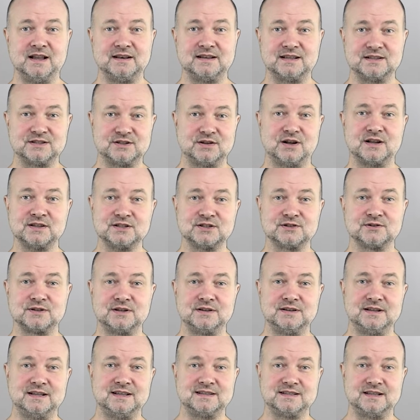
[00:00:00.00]

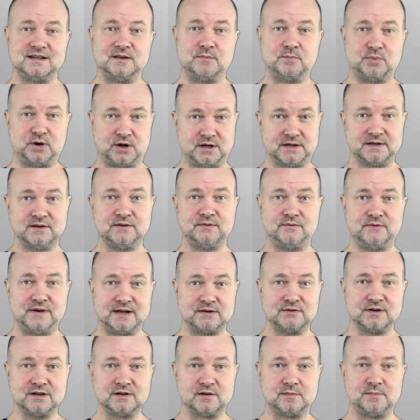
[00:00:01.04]
Testosterone is an important
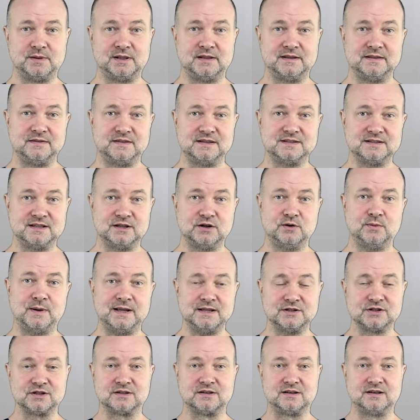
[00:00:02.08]
variable in this
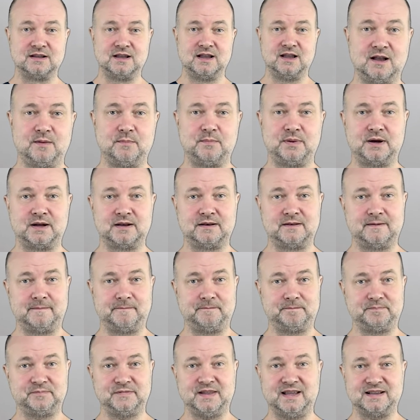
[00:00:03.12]
equation, but
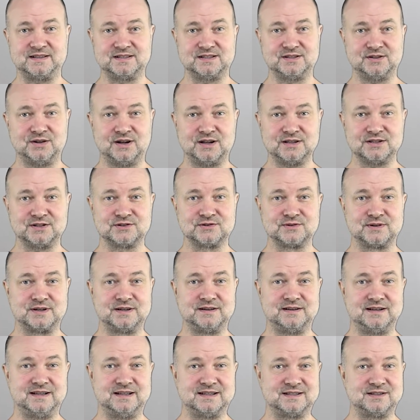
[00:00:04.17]

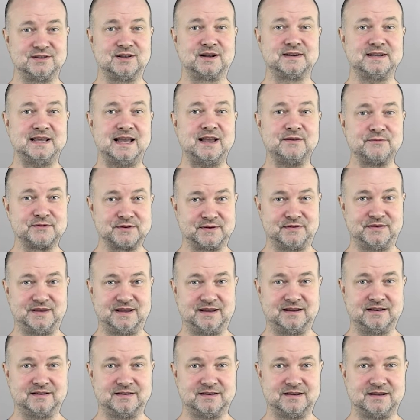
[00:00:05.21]
testosterone is not
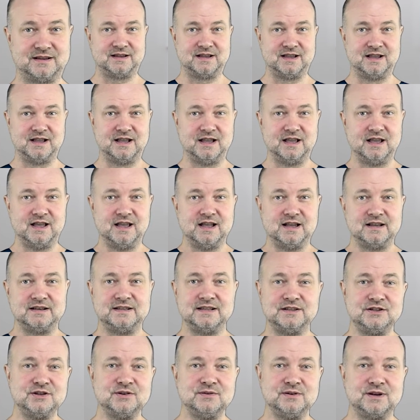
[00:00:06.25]
everything.
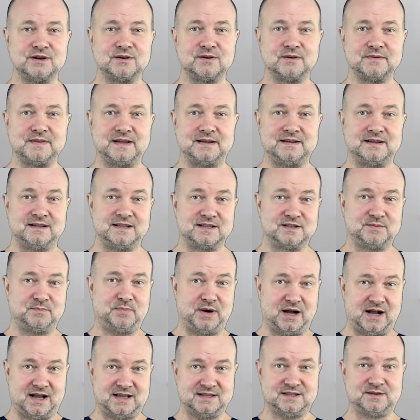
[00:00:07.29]
Did you know that it is
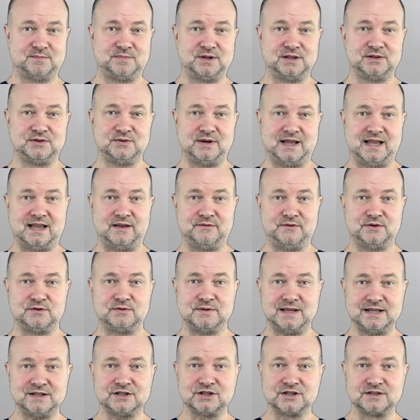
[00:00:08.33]
possible to have
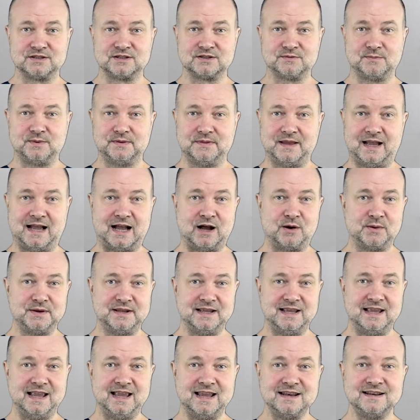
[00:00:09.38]
erections without
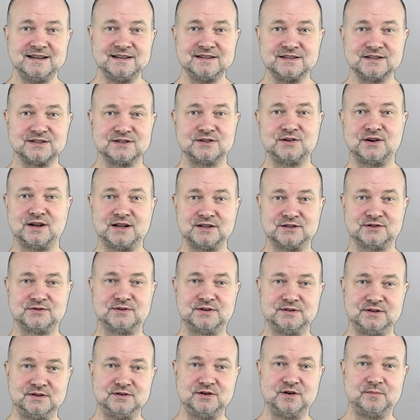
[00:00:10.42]
any
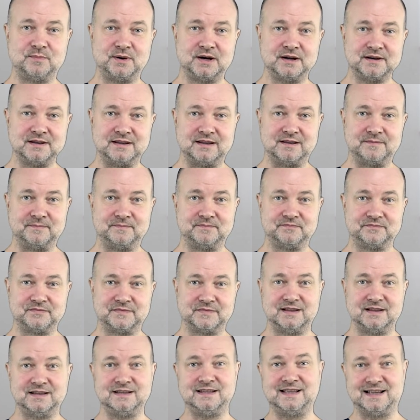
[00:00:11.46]
testosterone in your body?
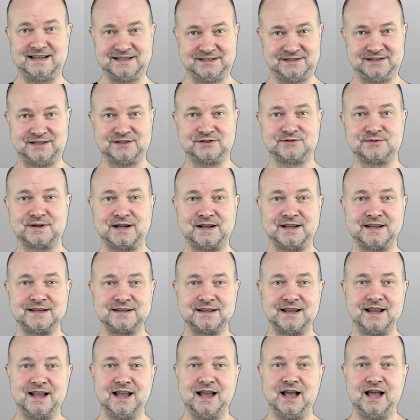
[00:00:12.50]
Yes, that's
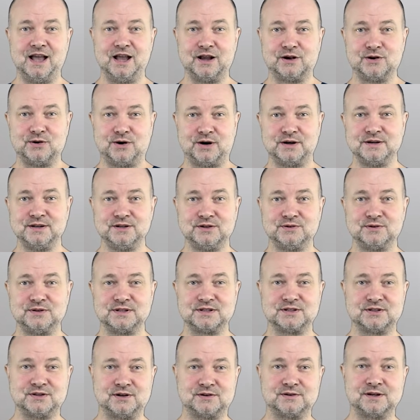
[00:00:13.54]
right. According to
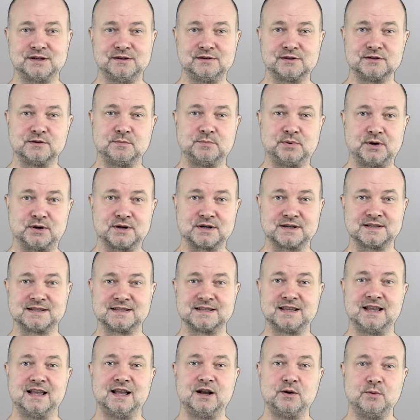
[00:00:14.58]
historical
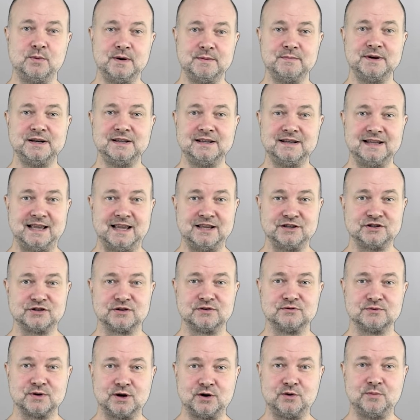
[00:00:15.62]
reports, women in
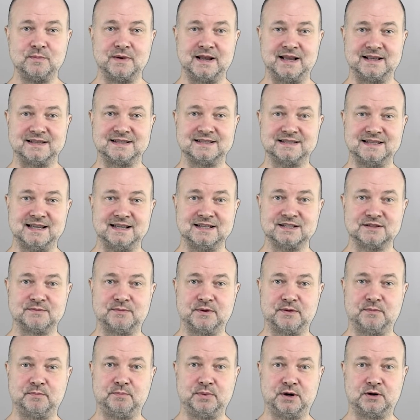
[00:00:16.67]
ancient Rome had
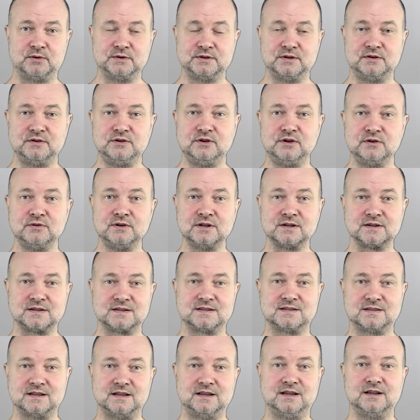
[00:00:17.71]
sex with potent
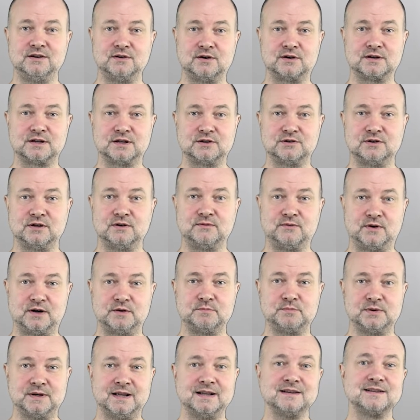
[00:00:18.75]
eunuchs in order to
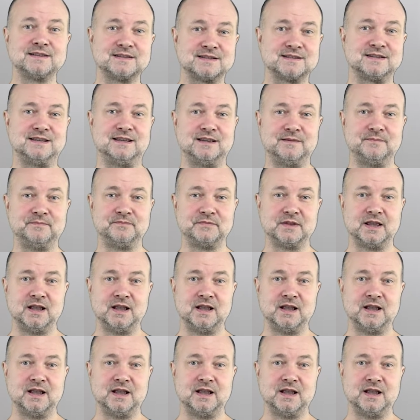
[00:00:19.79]
avoid pregnancy.